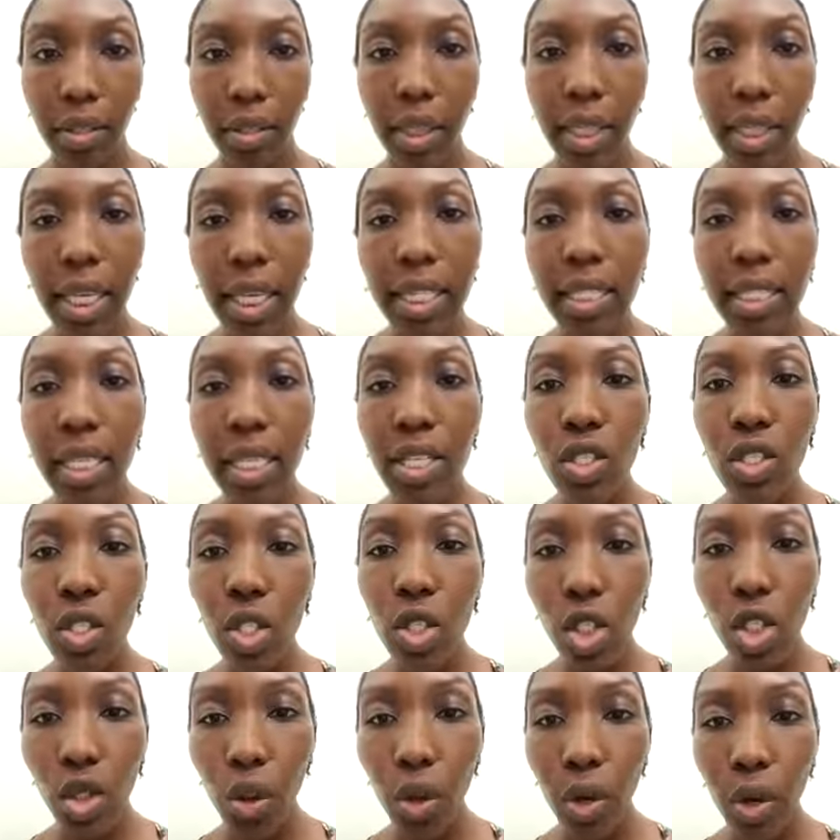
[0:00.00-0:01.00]
This is
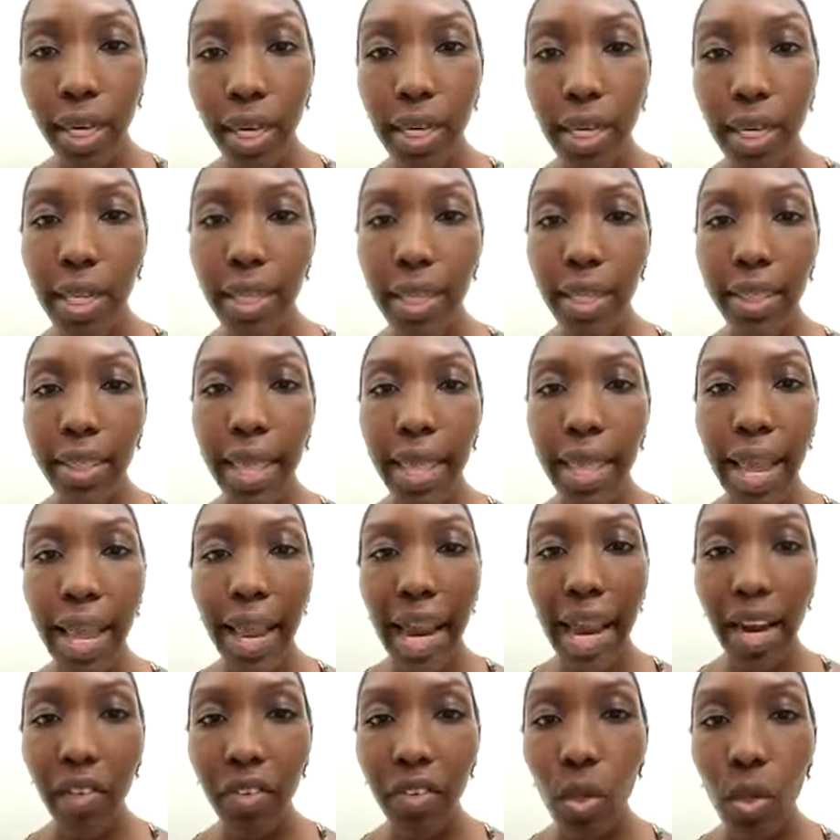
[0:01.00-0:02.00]
the shortcut that
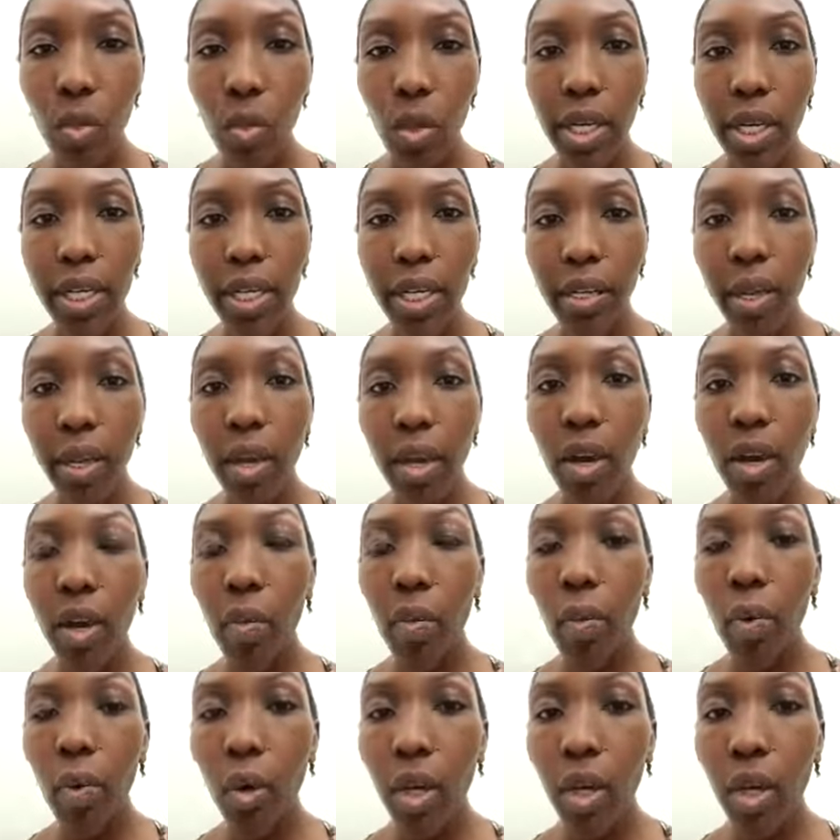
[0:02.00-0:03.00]
everyone
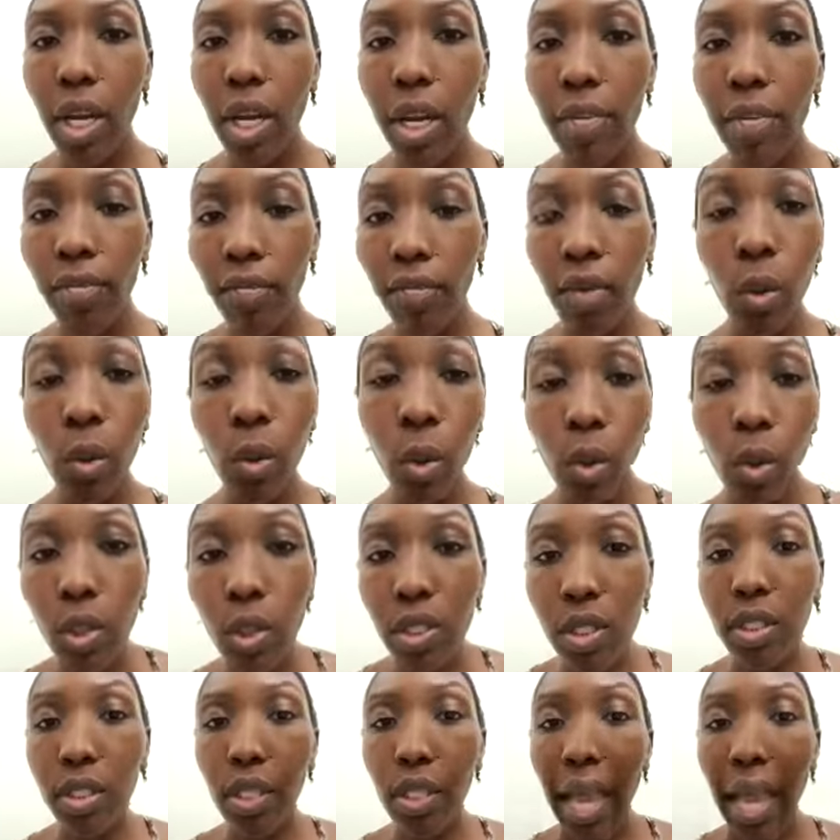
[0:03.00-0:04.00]

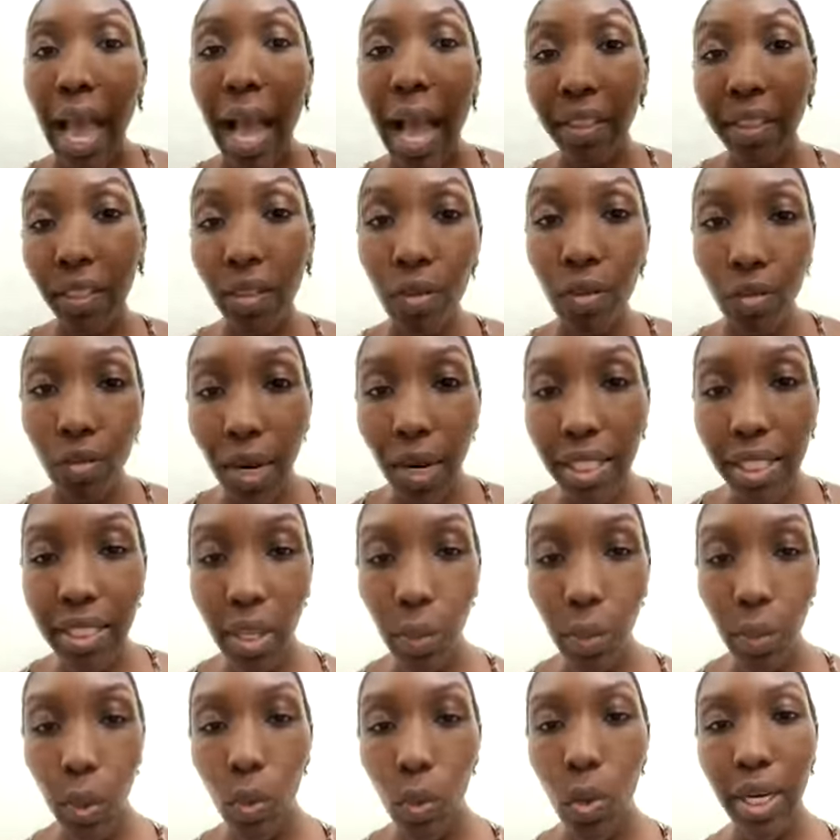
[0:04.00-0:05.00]
who's at the ranks
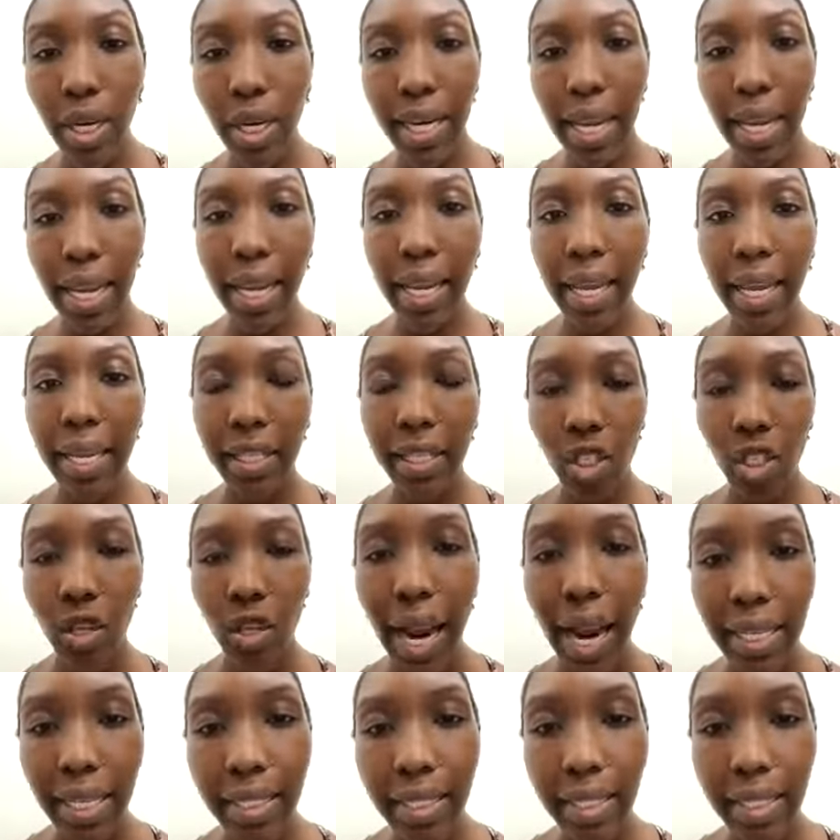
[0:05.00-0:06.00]
that we want to hit is
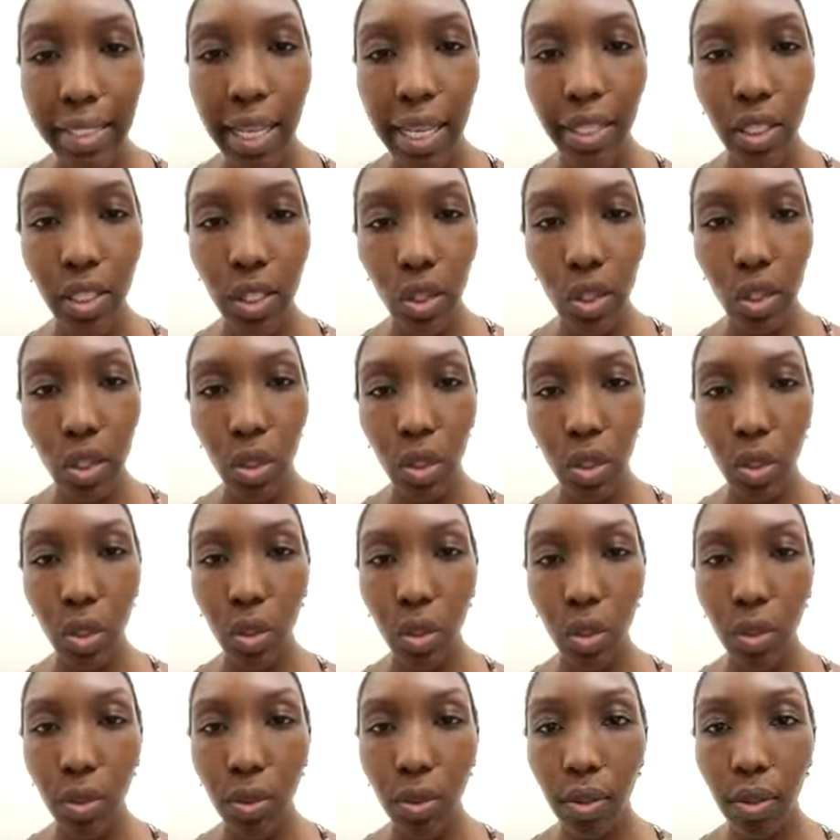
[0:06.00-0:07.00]
trying to tell us to
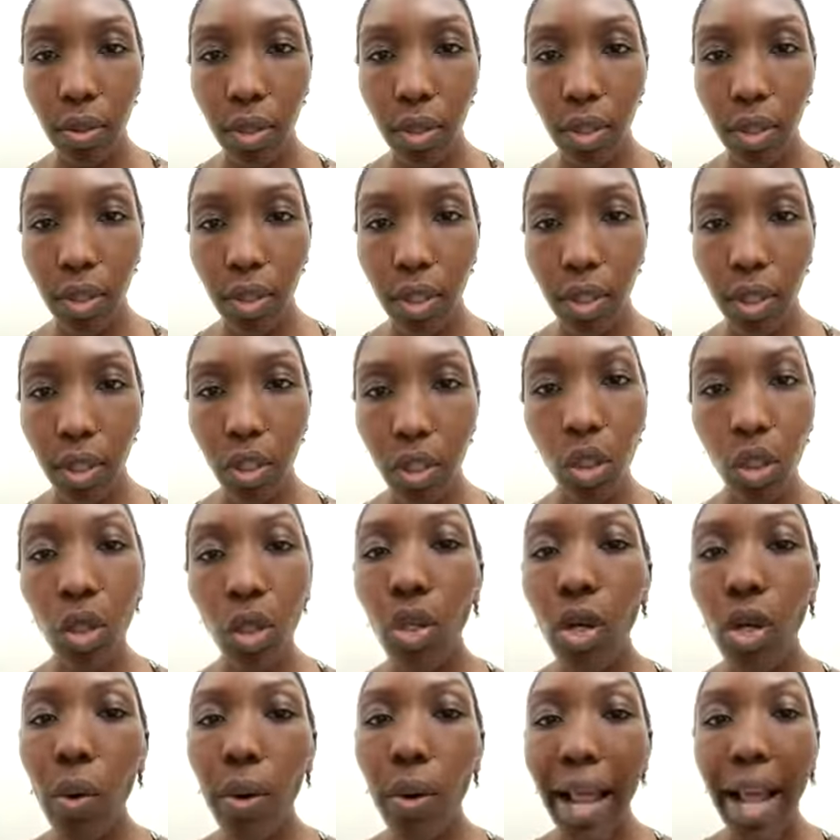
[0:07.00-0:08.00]
do. You
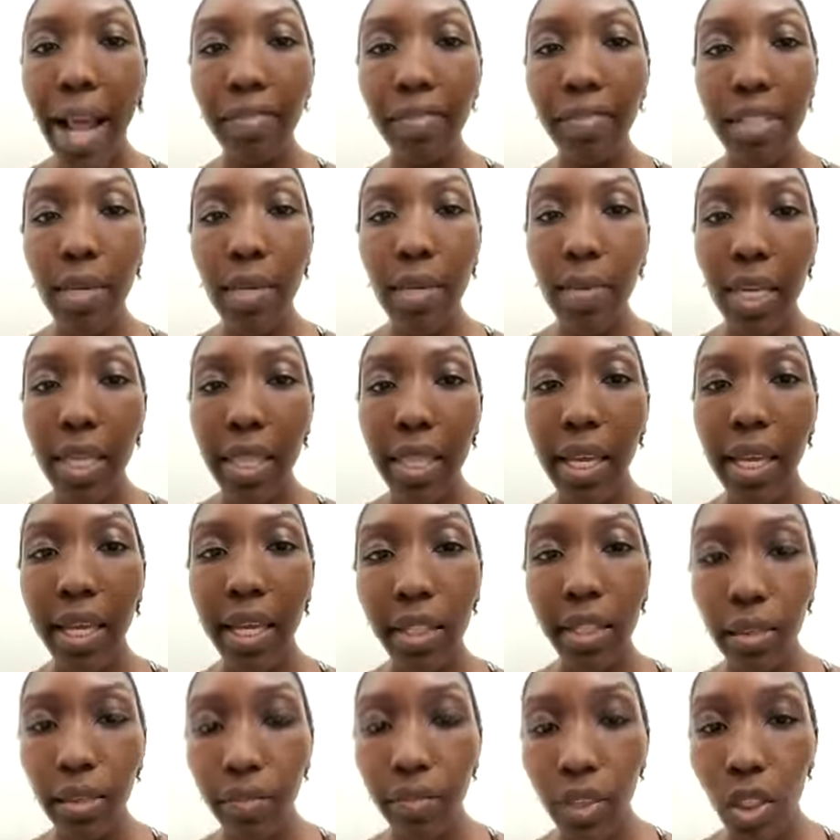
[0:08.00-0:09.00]
don't have to be the
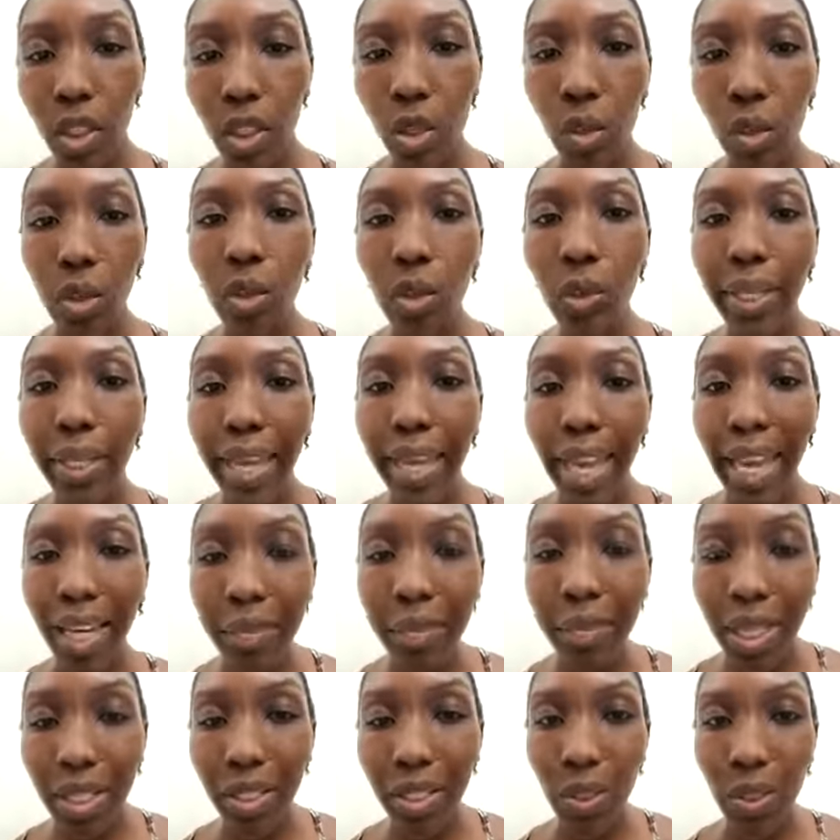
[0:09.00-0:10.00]
individual who
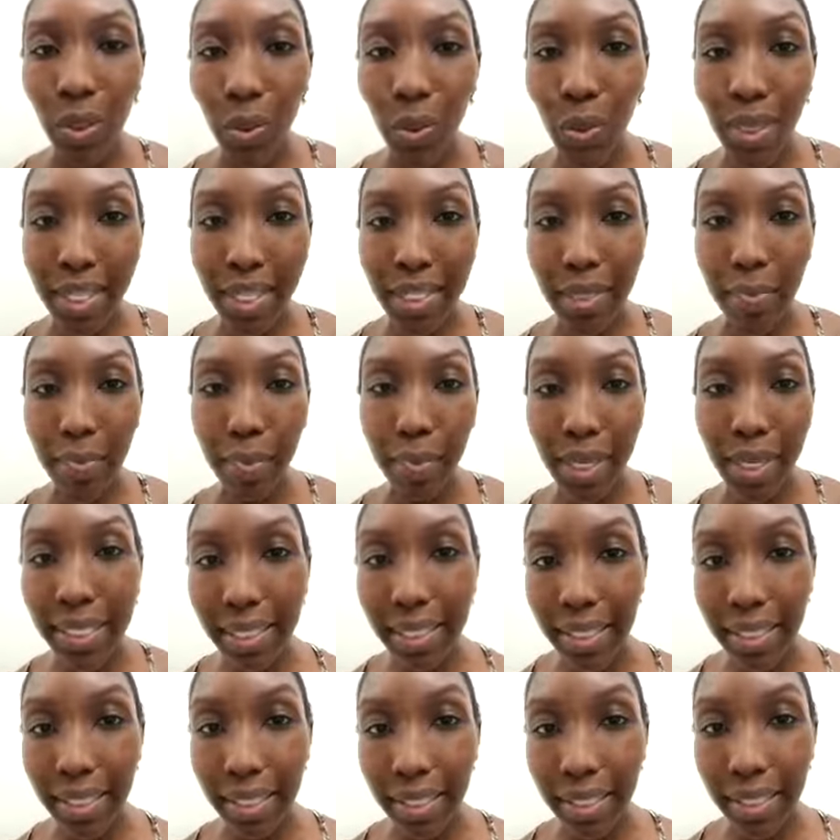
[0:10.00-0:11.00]
came into this
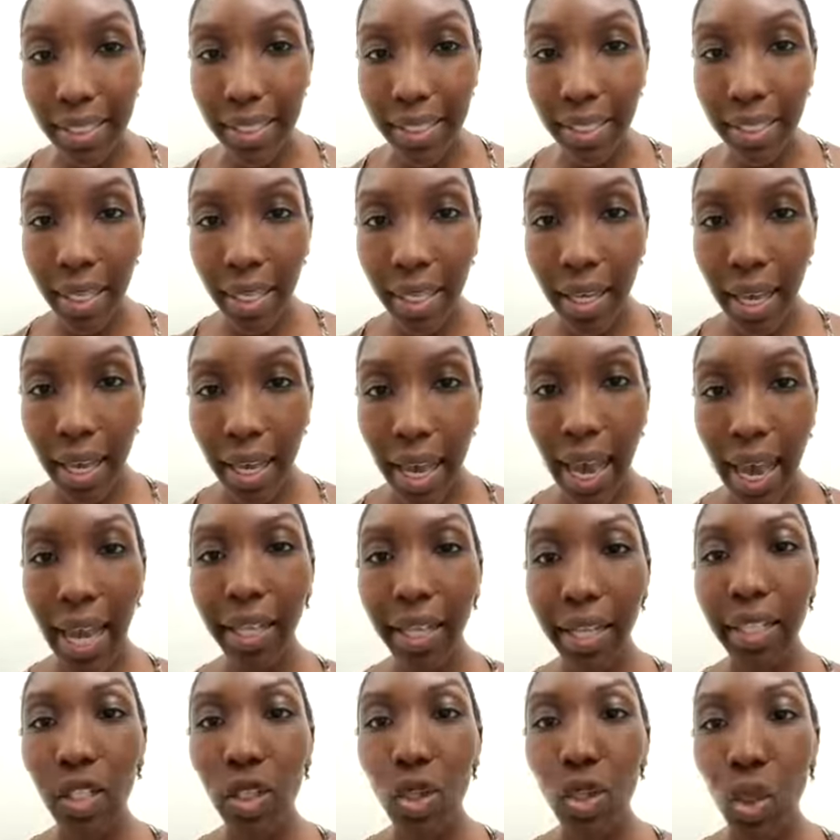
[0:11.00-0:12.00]
business
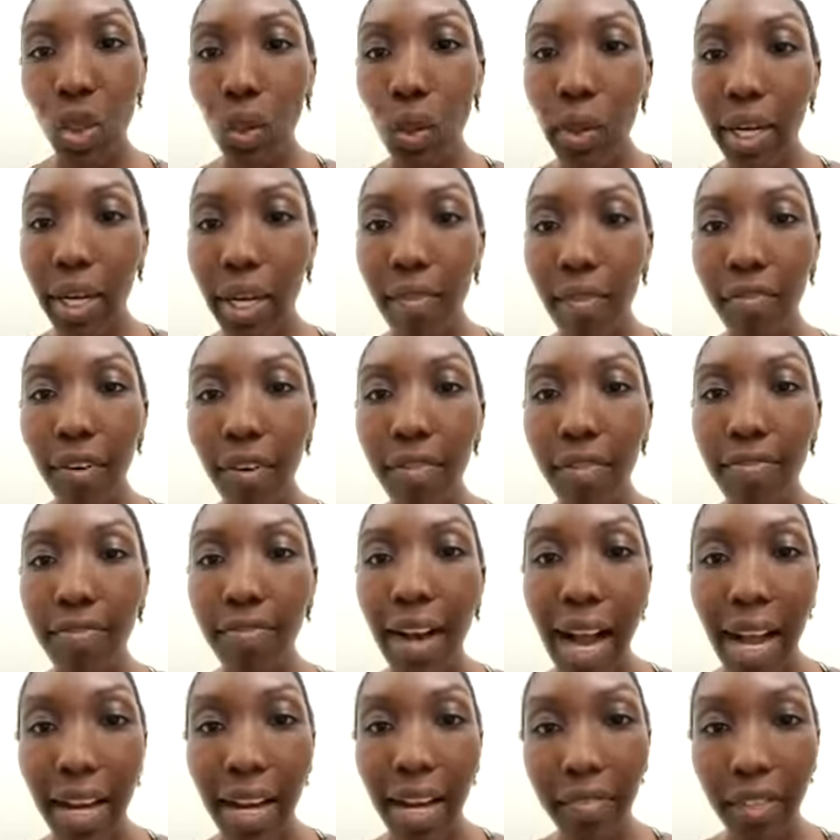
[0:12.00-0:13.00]
and is doing it for
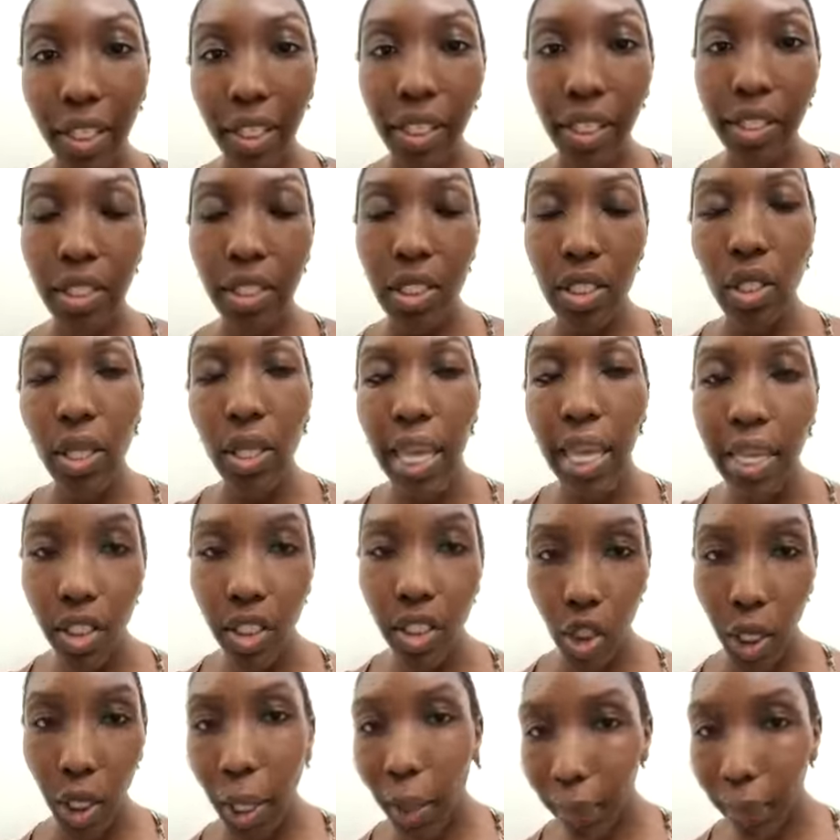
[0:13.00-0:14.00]
5 years to hit
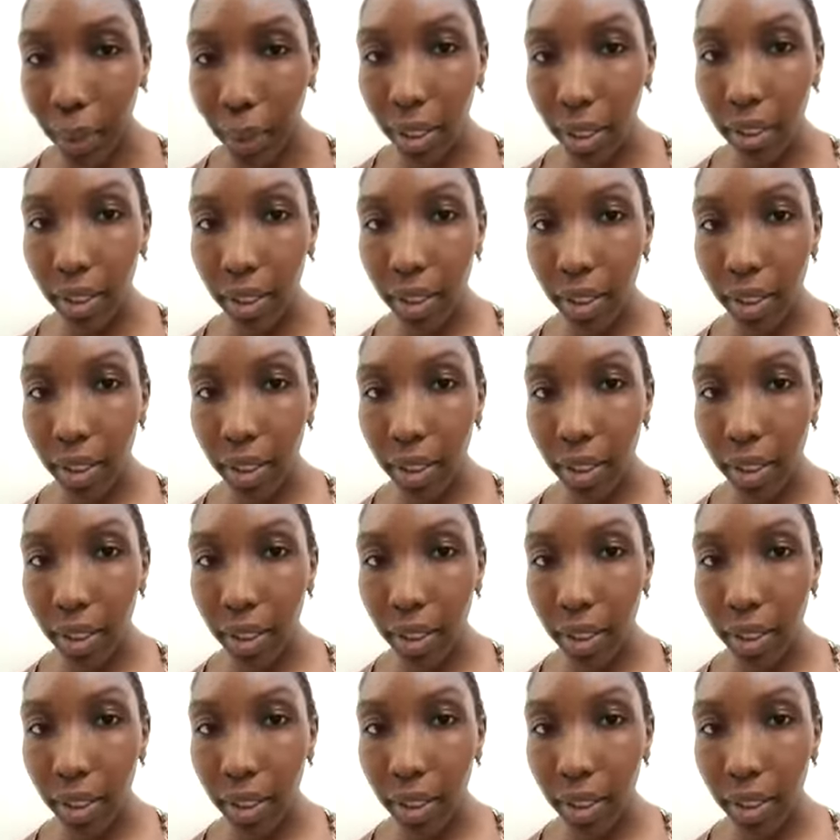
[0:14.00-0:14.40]
chairman.